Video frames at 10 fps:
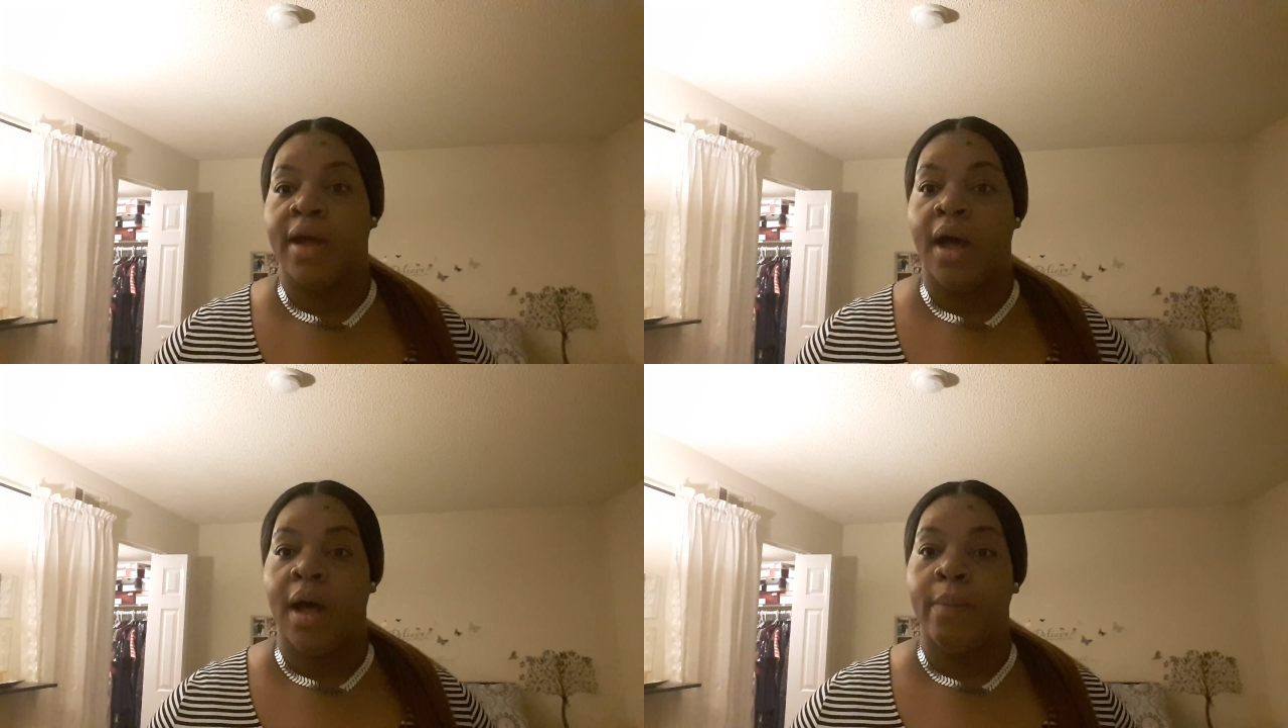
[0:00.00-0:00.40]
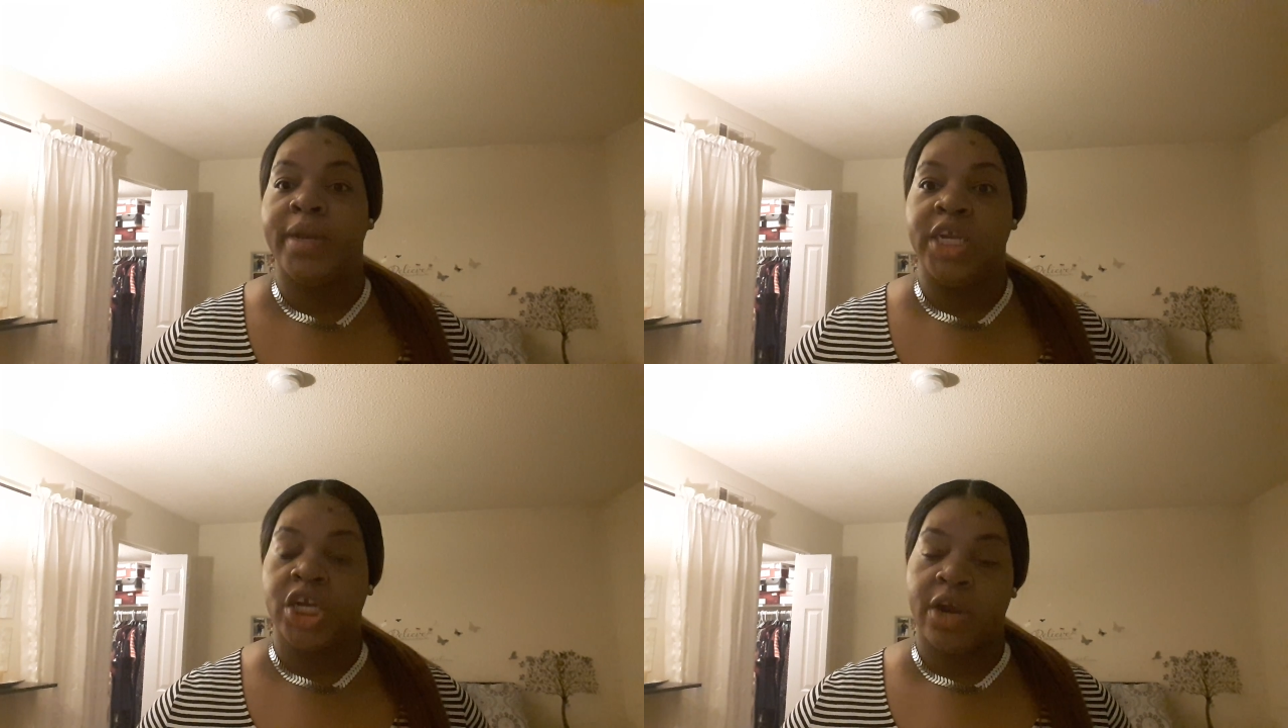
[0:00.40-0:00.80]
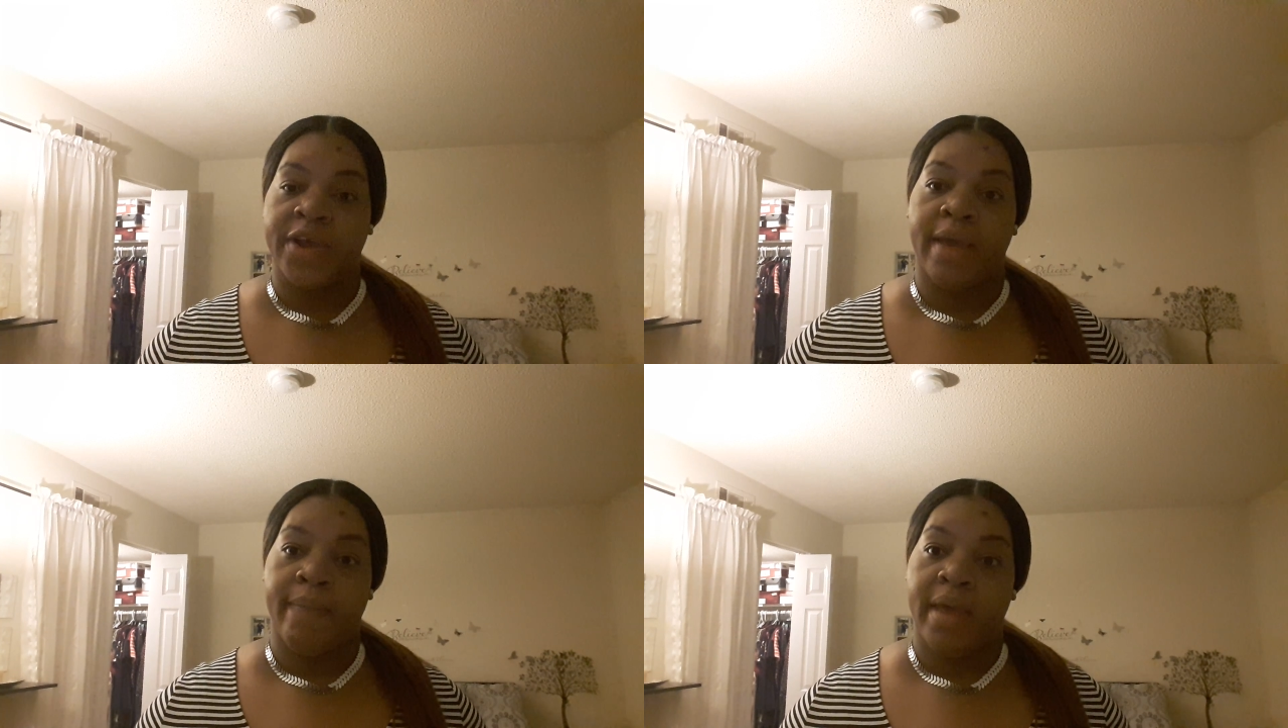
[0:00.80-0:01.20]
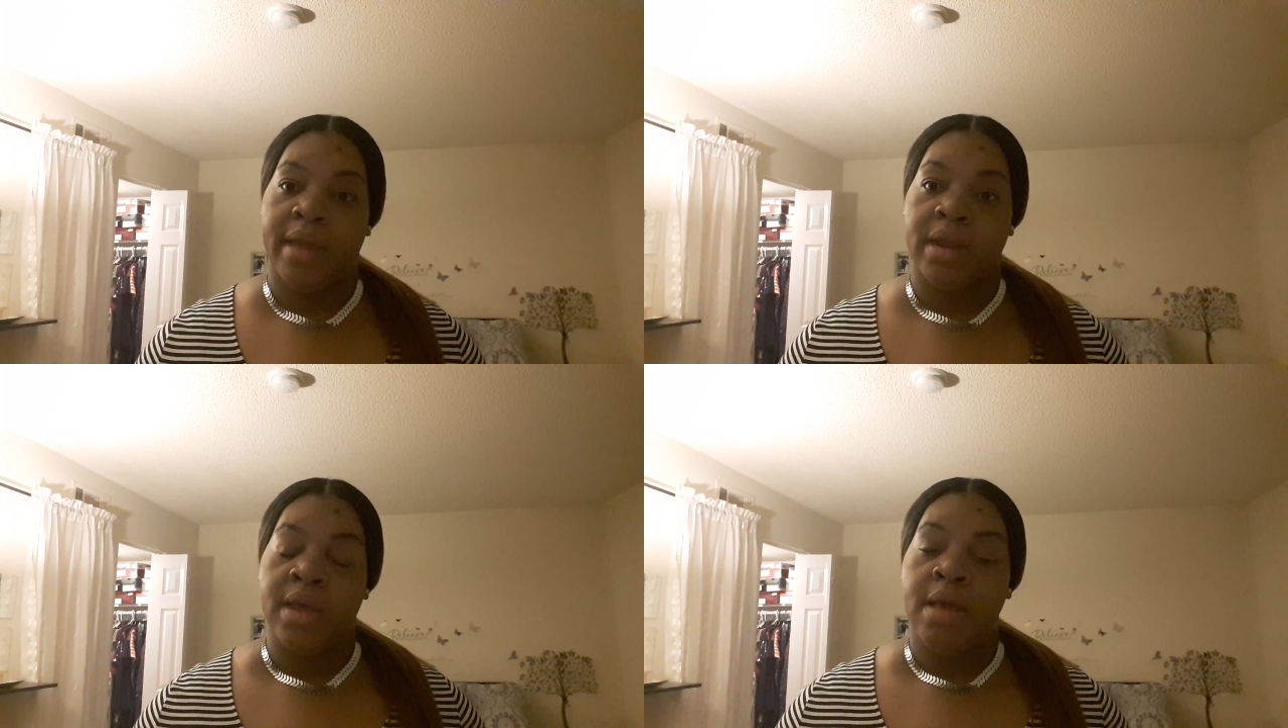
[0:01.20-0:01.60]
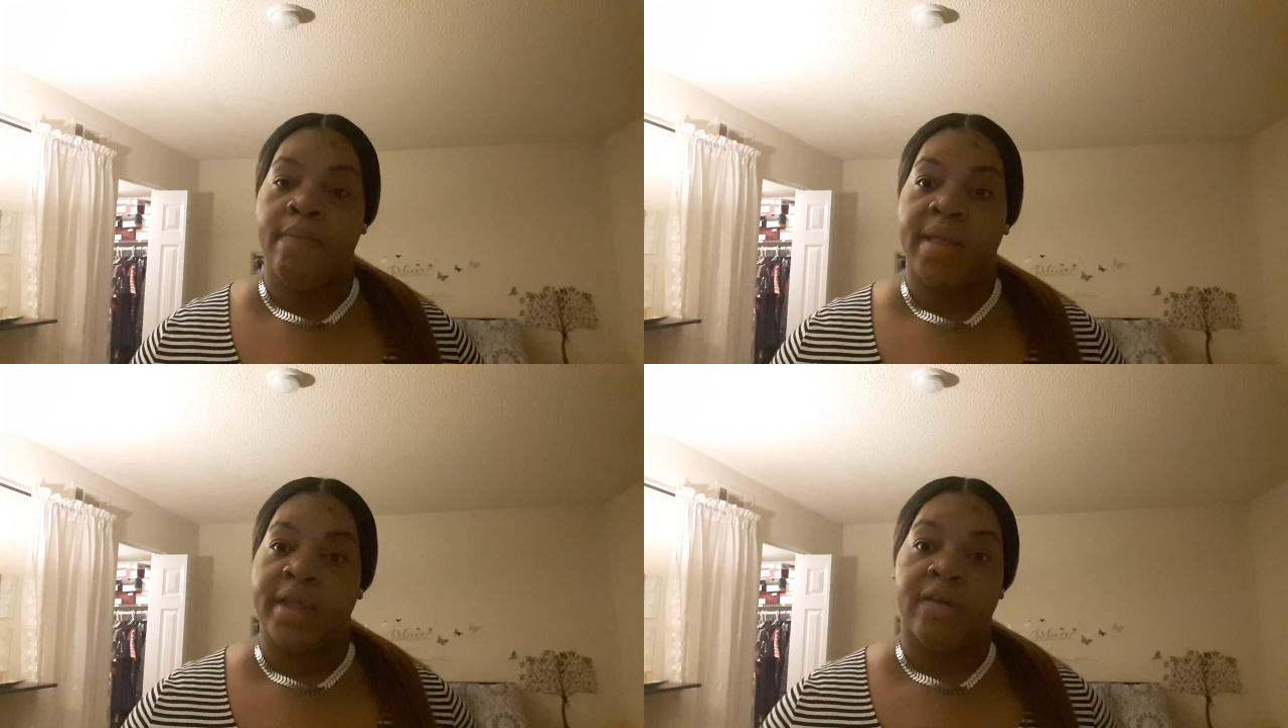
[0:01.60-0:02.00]
Nigerian
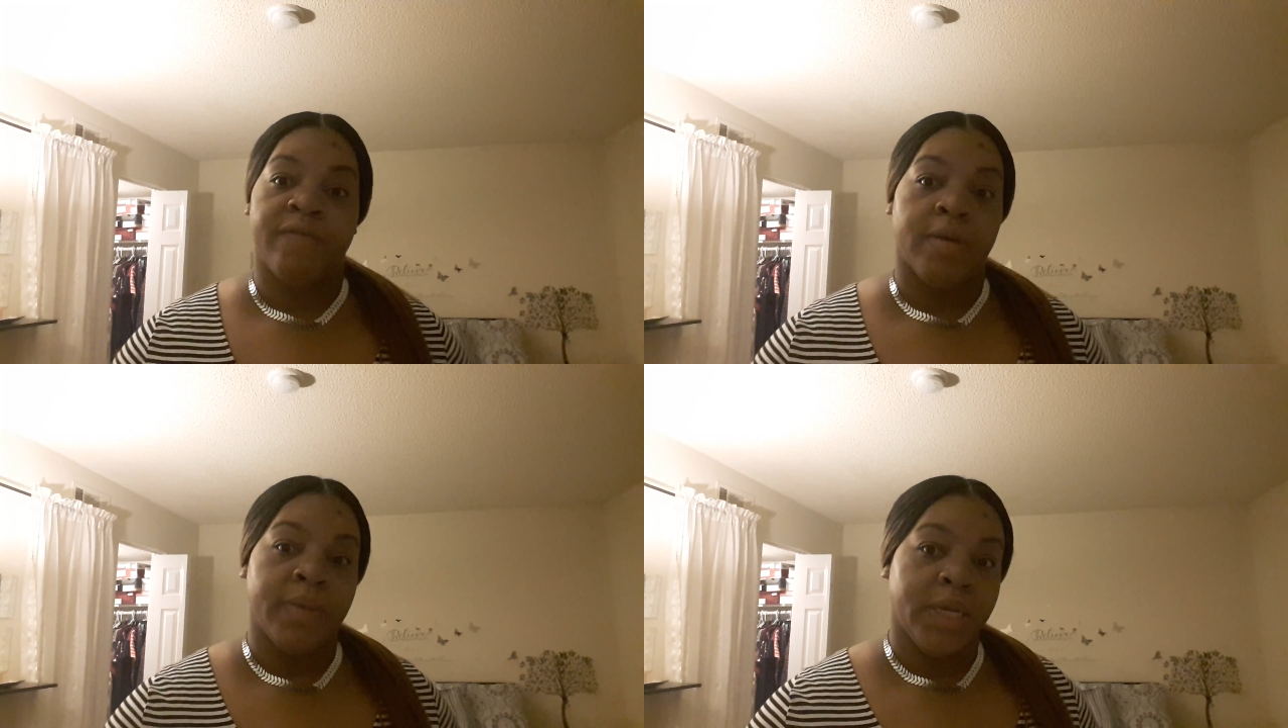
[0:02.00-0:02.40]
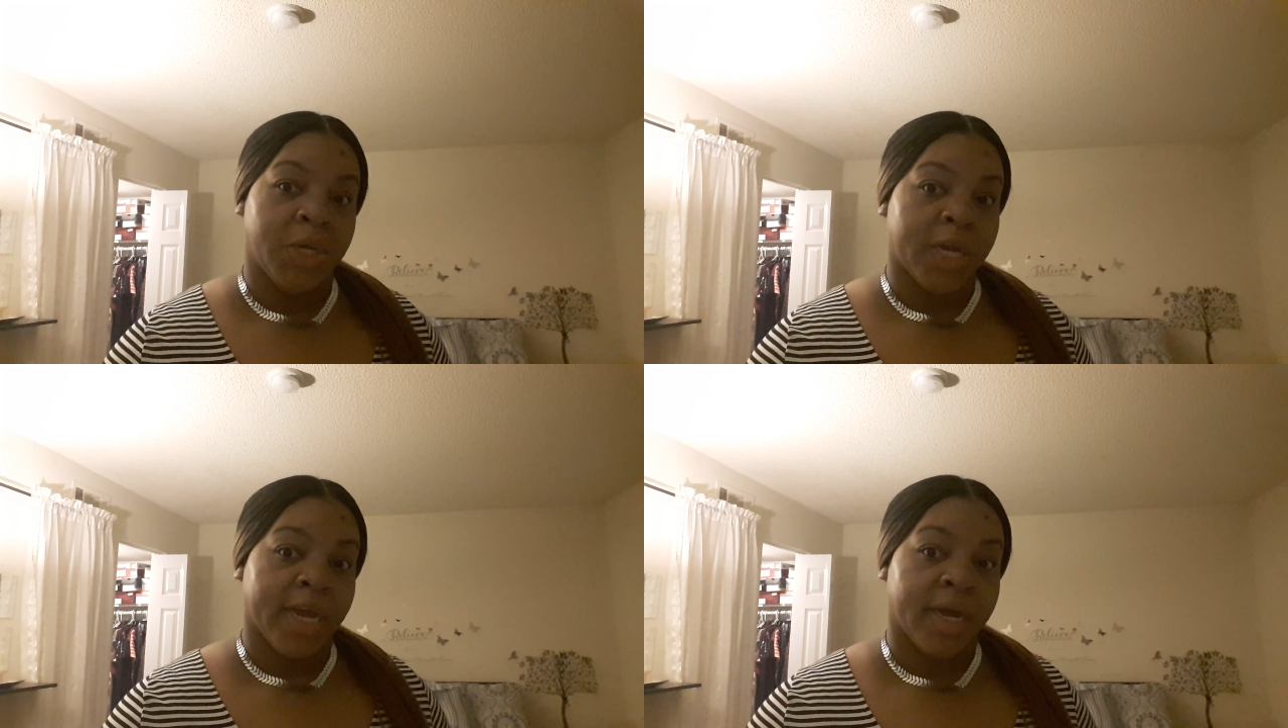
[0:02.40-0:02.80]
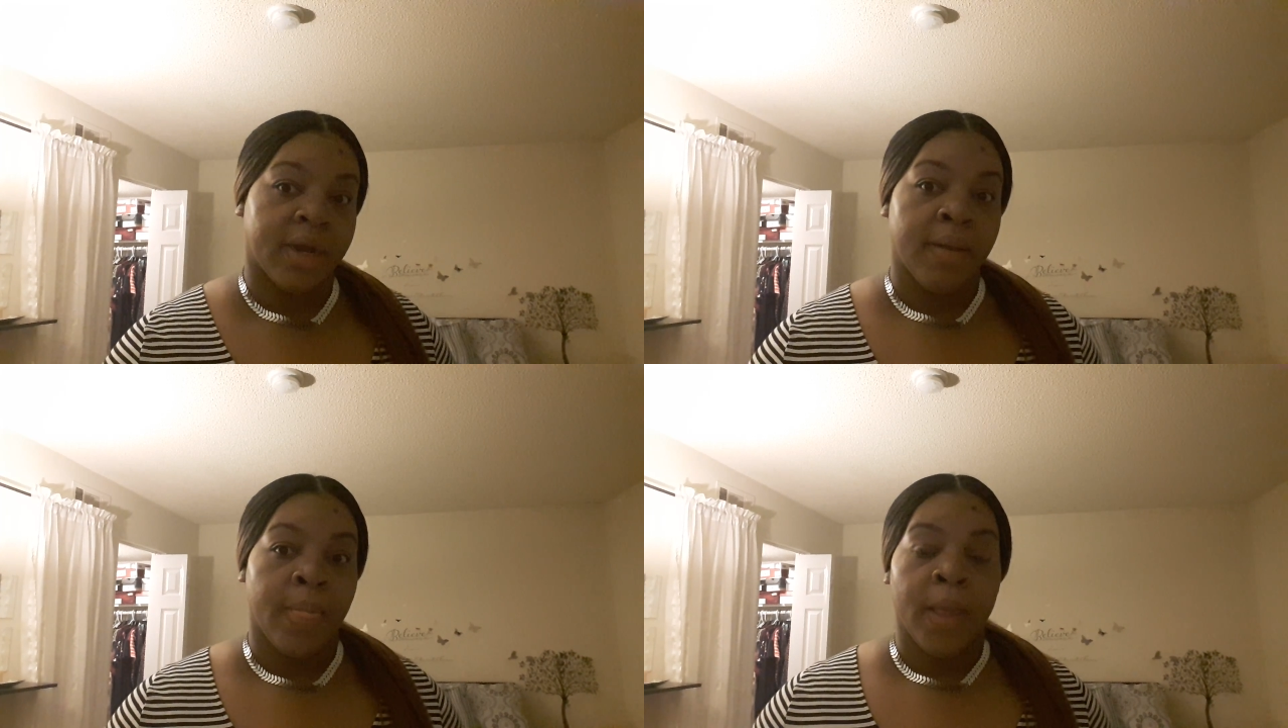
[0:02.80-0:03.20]
men that are from Niger.